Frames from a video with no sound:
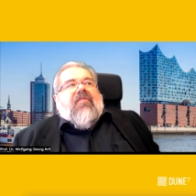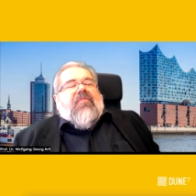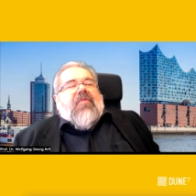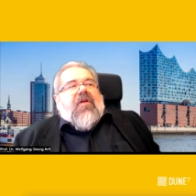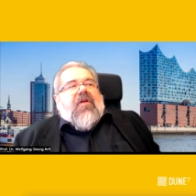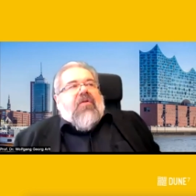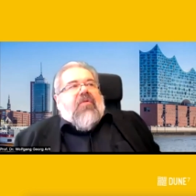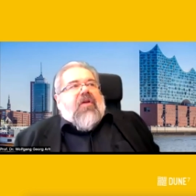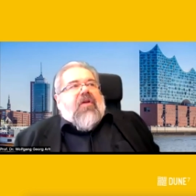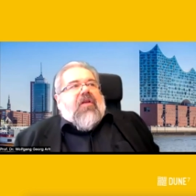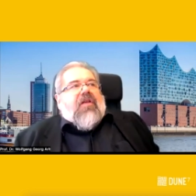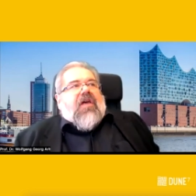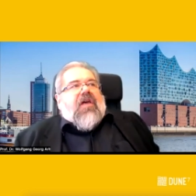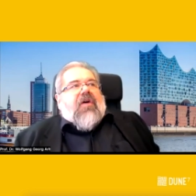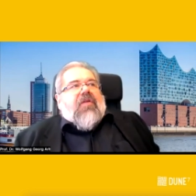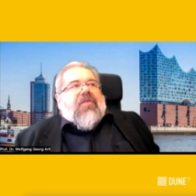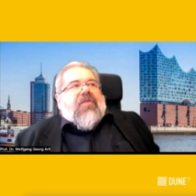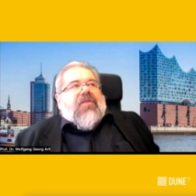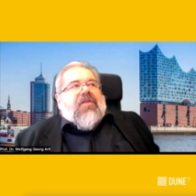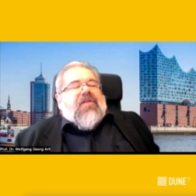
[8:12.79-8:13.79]
been going
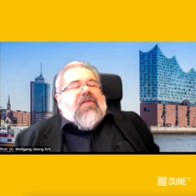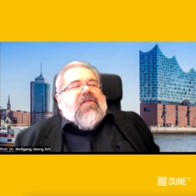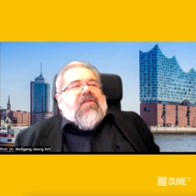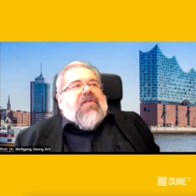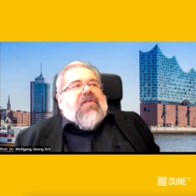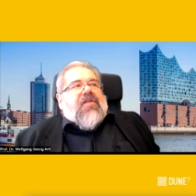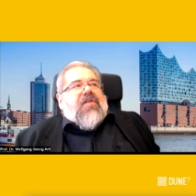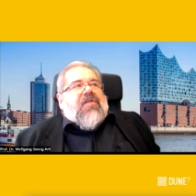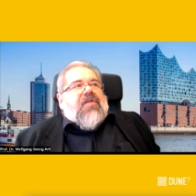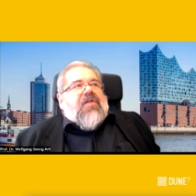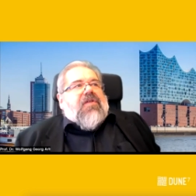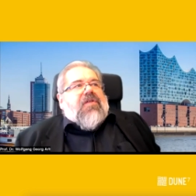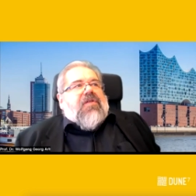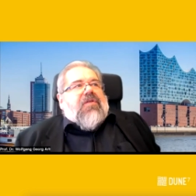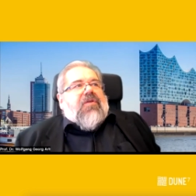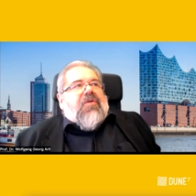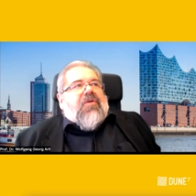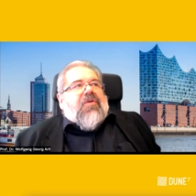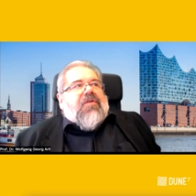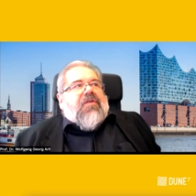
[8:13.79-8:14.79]
down this
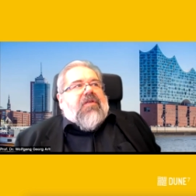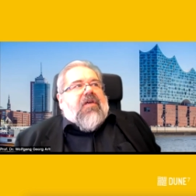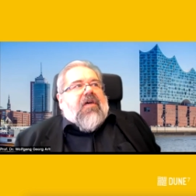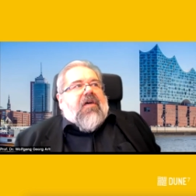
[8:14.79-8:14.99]
road,